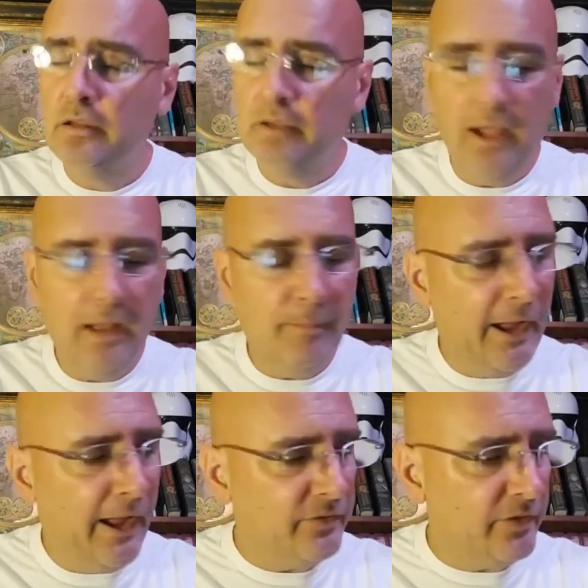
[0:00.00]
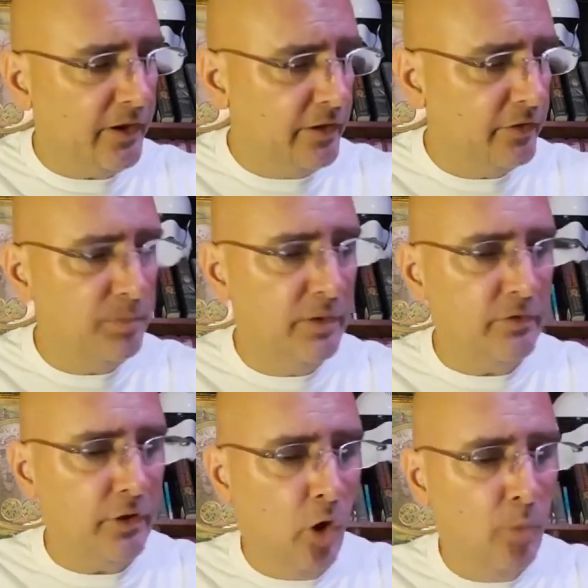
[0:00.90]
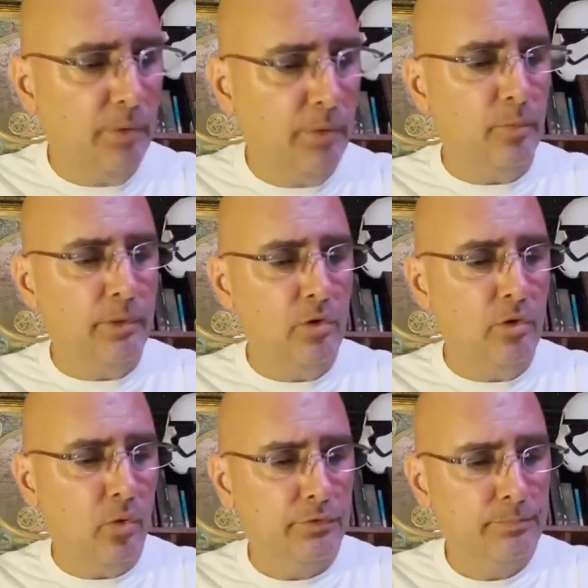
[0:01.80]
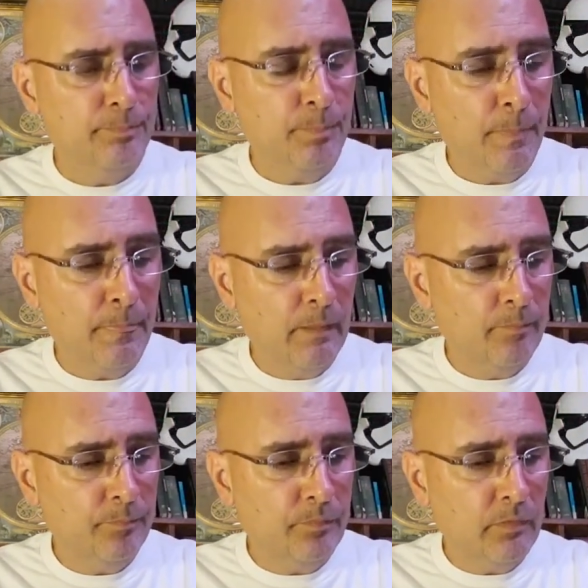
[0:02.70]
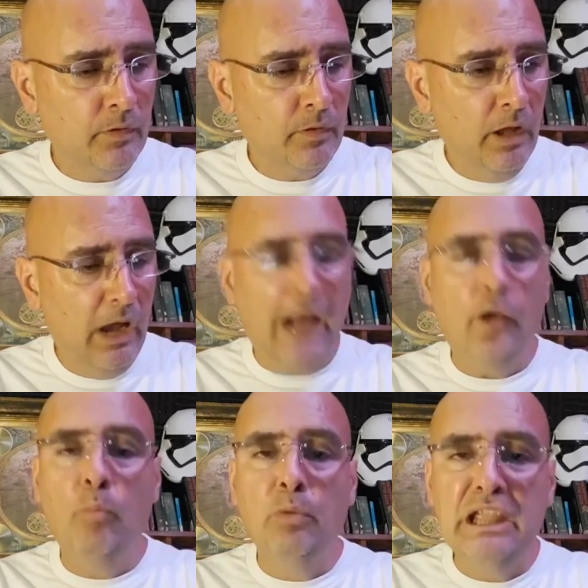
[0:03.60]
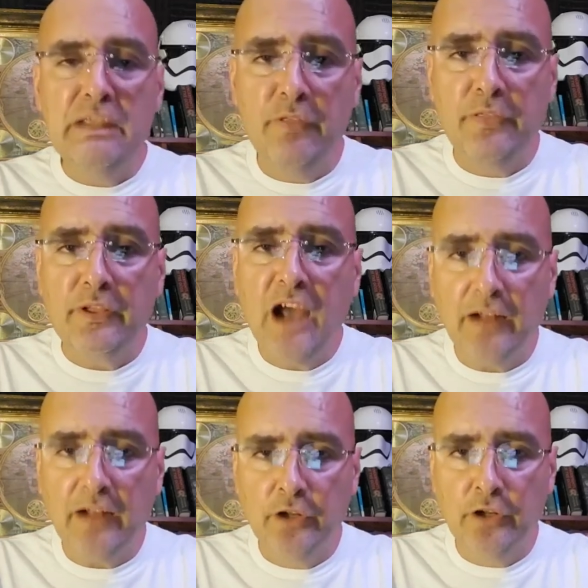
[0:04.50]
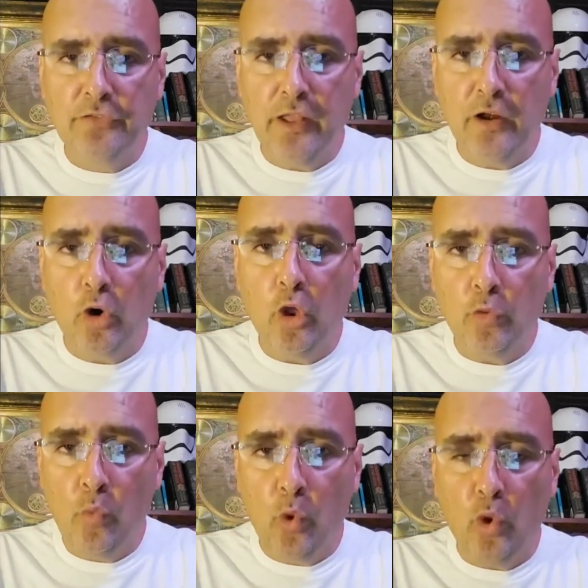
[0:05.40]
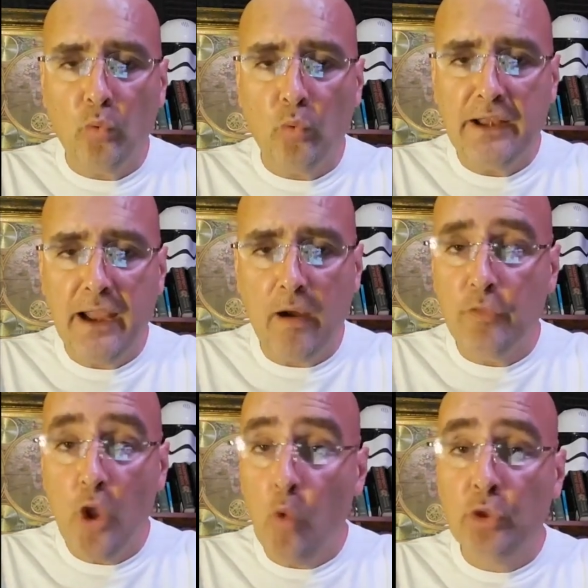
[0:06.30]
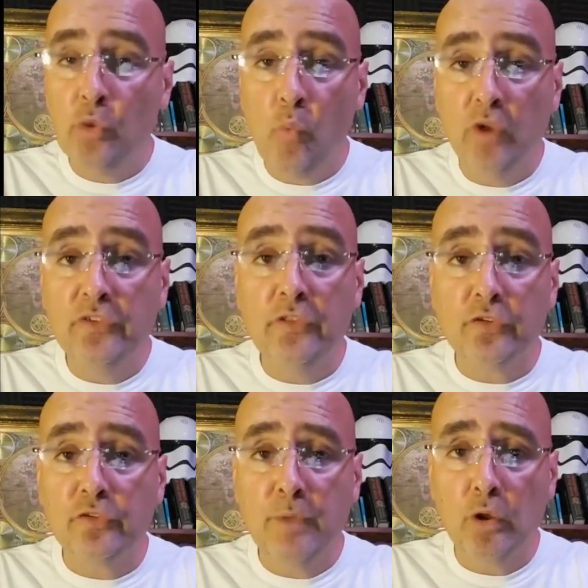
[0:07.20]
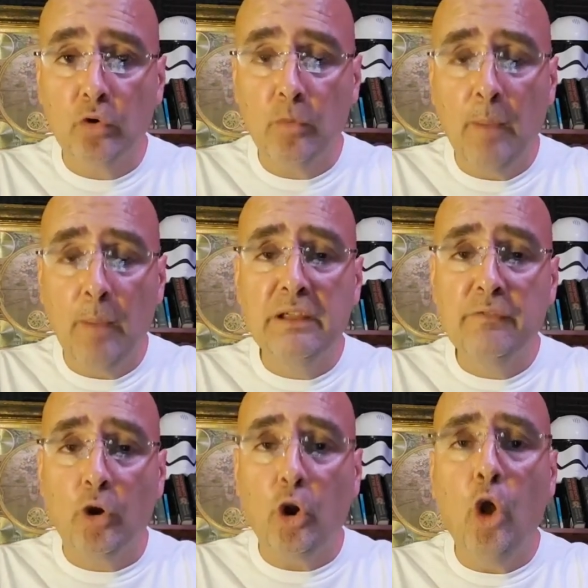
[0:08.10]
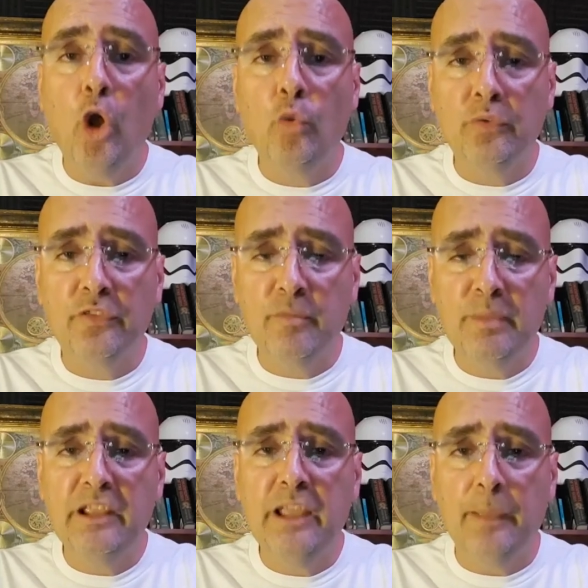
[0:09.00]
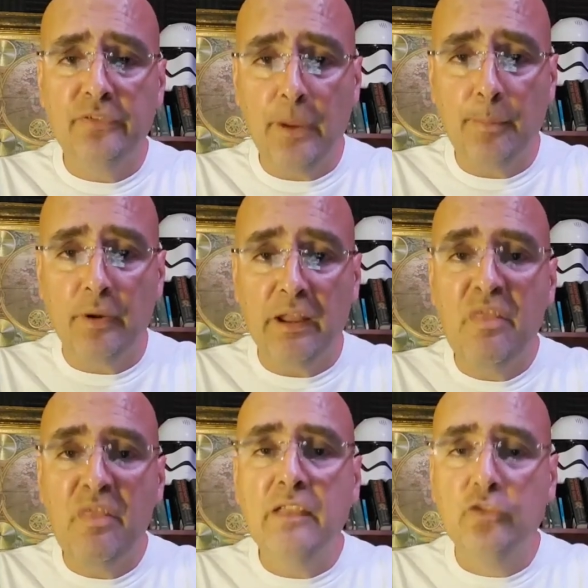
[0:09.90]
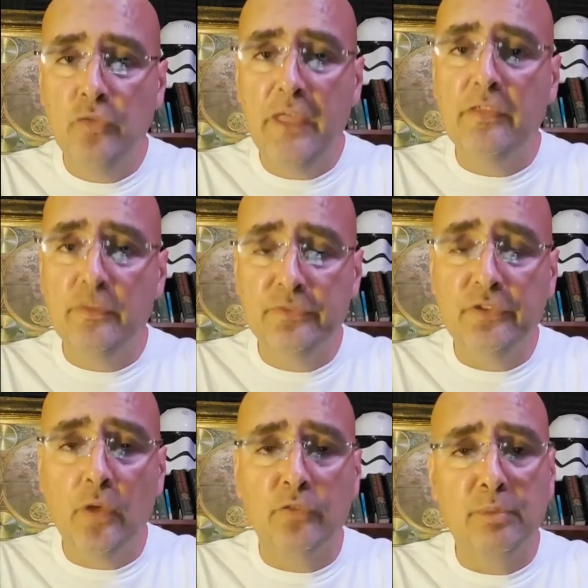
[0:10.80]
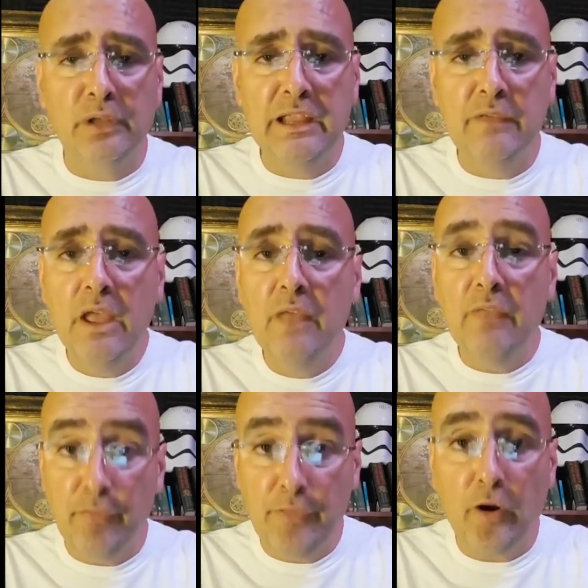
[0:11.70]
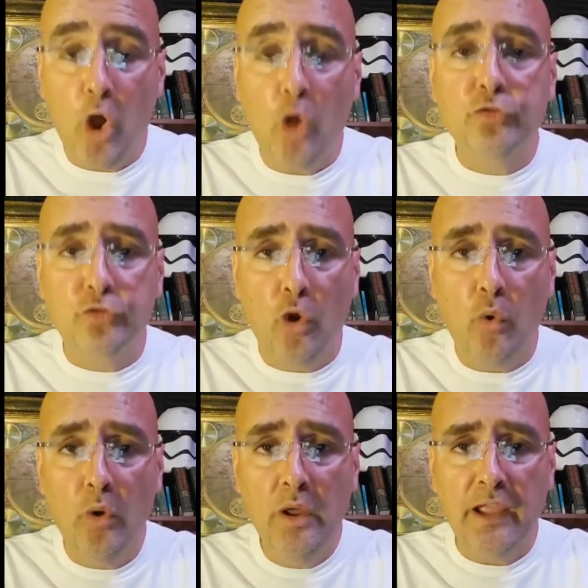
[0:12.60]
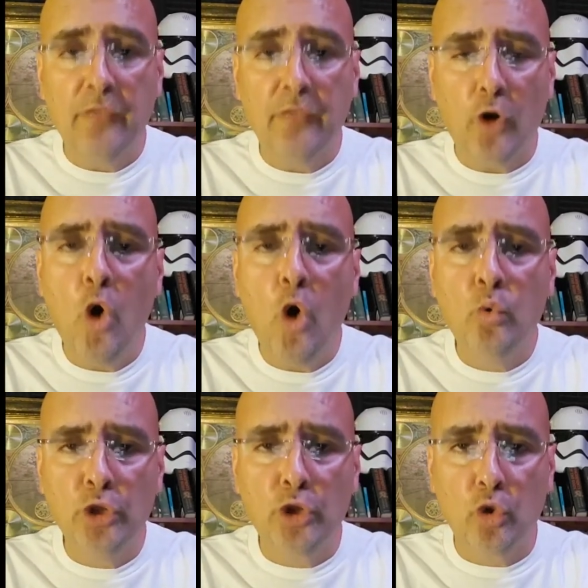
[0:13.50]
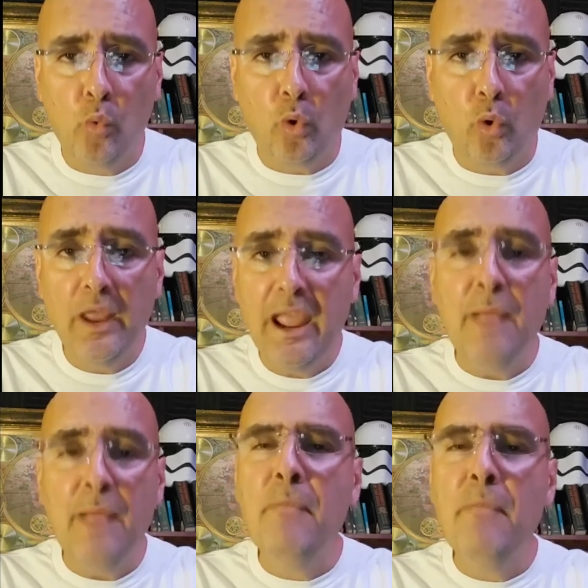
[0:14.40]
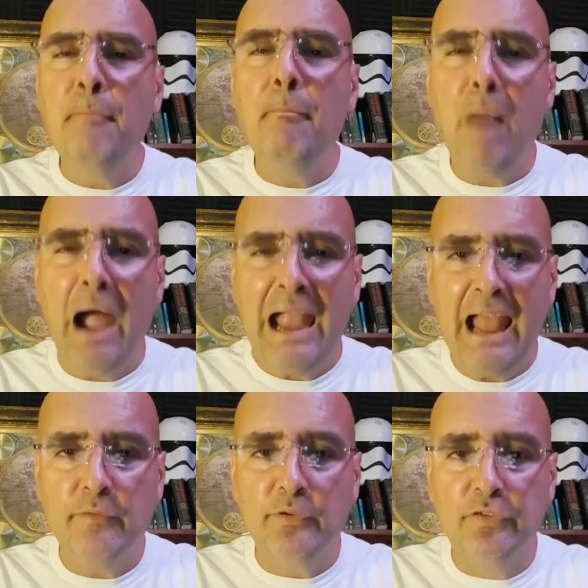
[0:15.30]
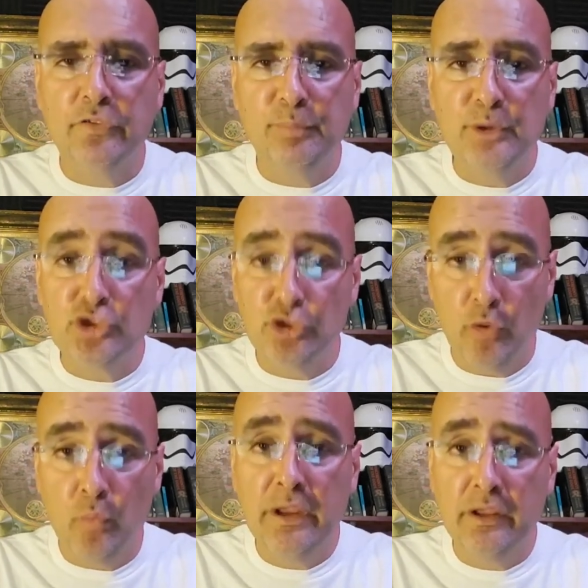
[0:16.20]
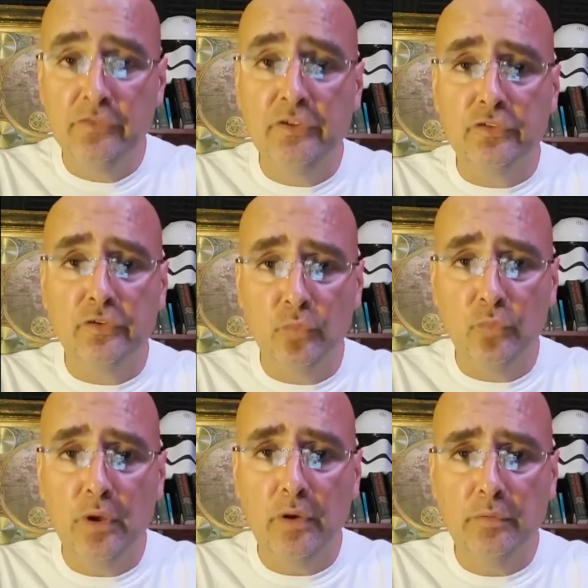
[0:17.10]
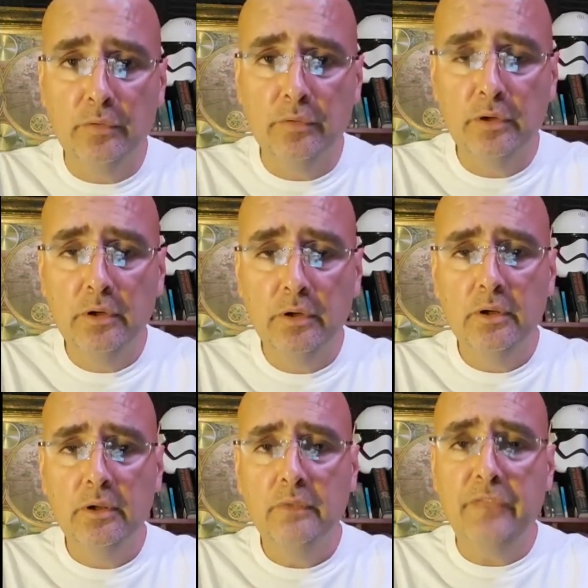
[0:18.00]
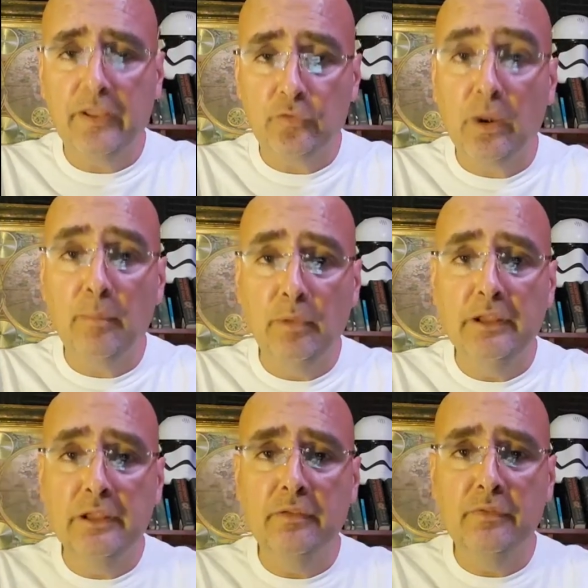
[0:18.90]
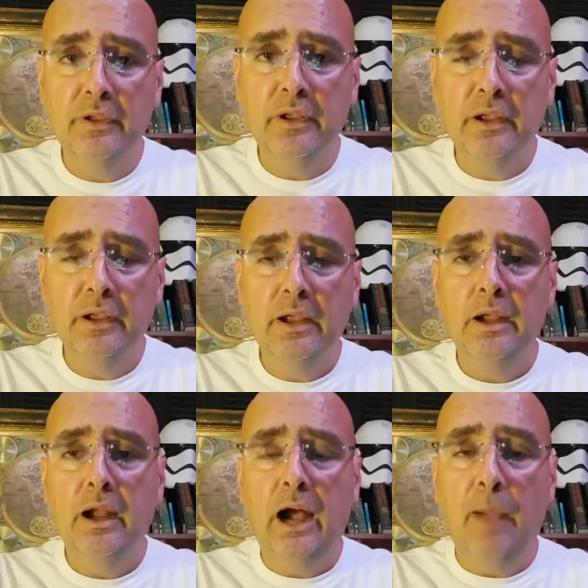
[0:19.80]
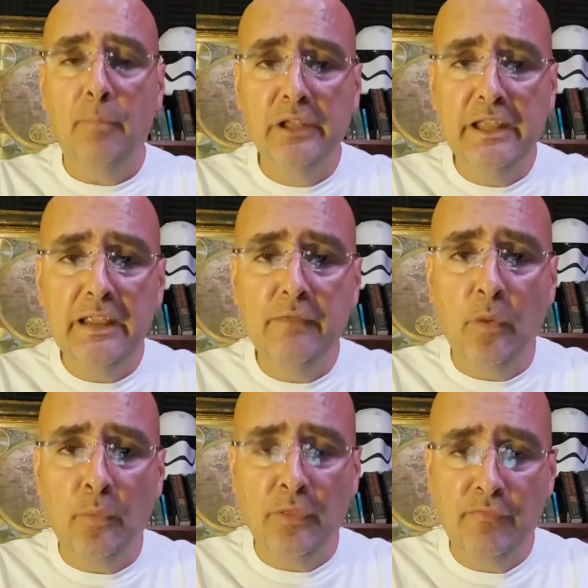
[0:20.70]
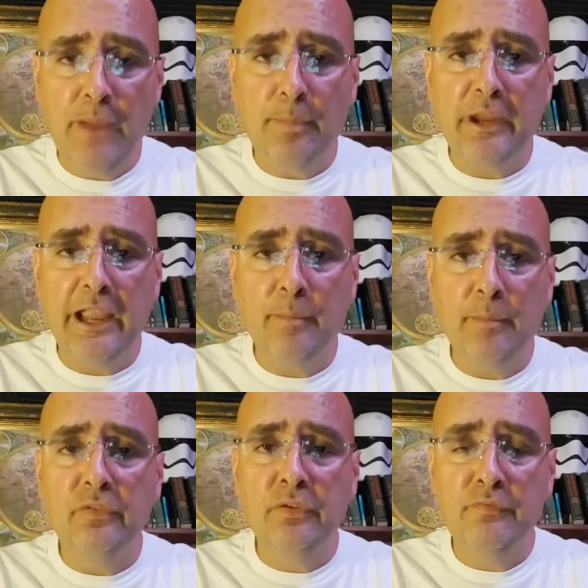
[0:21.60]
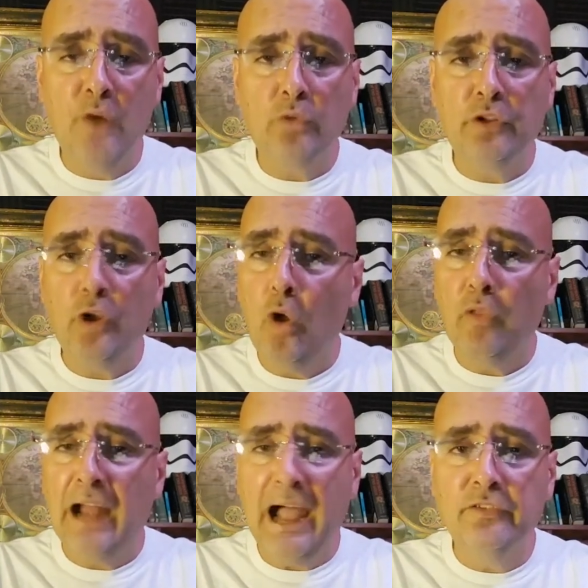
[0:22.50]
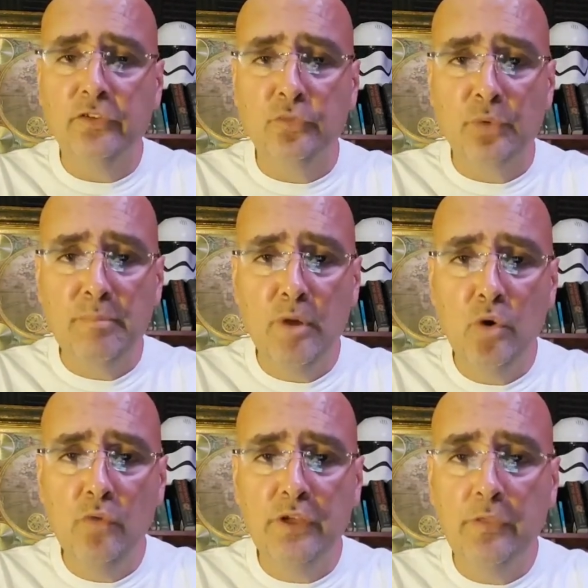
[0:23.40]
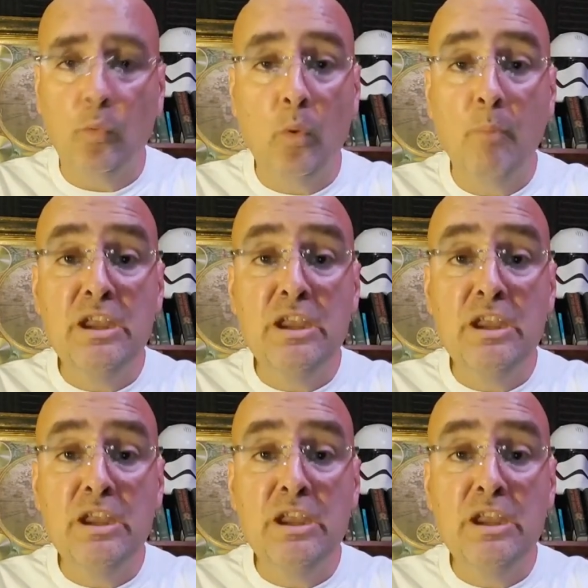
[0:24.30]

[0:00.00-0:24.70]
I might hate saying this because it's going to open up so many doors. I don't believe that the continents that are on the world right now are the only ones in the simulacrum. I believe there are other ones that have been kept separate, and they they themselves believe that they're also in their own little world, and they might have a suspicion that we exist as well. That's what I believe. I believe that when the vapor canopy is invoked and all that ice is removed, there will be